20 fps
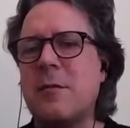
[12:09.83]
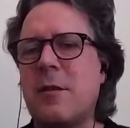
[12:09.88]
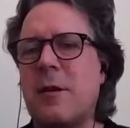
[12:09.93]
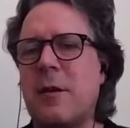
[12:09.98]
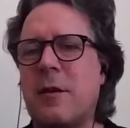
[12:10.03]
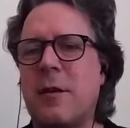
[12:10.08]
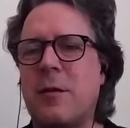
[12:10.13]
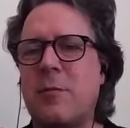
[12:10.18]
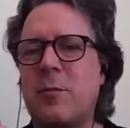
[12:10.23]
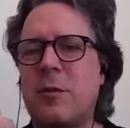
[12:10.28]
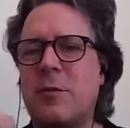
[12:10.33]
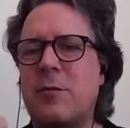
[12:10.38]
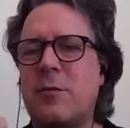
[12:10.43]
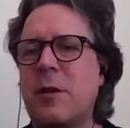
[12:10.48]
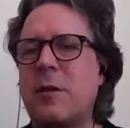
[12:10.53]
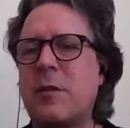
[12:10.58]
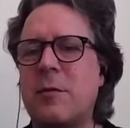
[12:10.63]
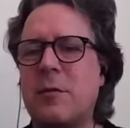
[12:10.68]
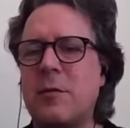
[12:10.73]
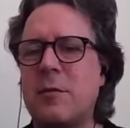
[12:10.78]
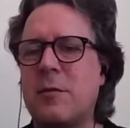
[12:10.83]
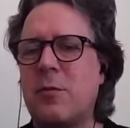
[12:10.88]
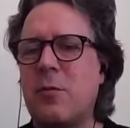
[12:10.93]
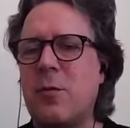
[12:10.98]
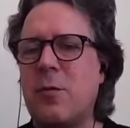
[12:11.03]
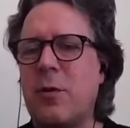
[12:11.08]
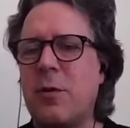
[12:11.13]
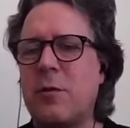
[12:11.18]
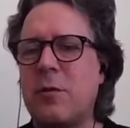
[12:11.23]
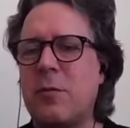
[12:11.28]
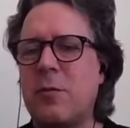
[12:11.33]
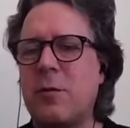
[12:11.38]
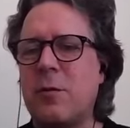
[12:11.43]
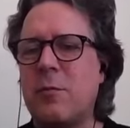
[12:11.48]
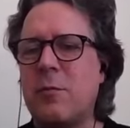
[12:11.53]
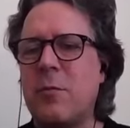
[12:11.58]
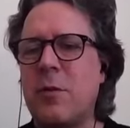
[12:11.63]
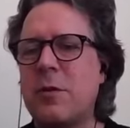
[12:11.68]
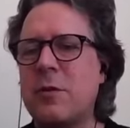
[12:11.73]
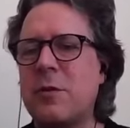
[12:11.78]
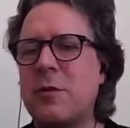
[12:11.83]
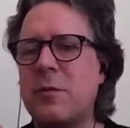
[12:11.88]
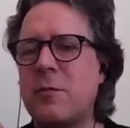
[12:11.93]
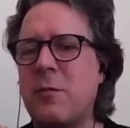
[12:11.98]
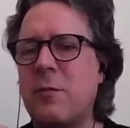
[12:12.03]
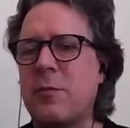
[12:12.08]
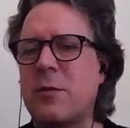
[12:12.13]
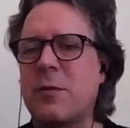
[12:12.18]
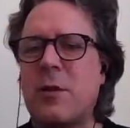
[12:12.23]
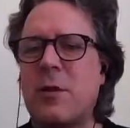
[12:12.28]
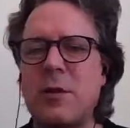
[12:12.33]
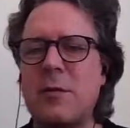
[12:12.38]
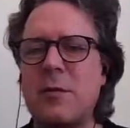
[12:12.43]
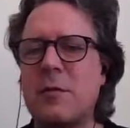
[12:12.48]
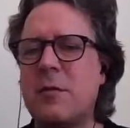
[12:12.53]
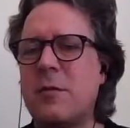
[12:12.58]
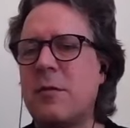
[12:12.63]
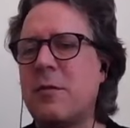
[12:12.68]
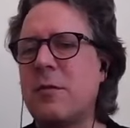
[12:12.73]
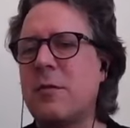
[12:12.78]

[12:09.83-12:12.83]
I can be tricked into going to a malicious website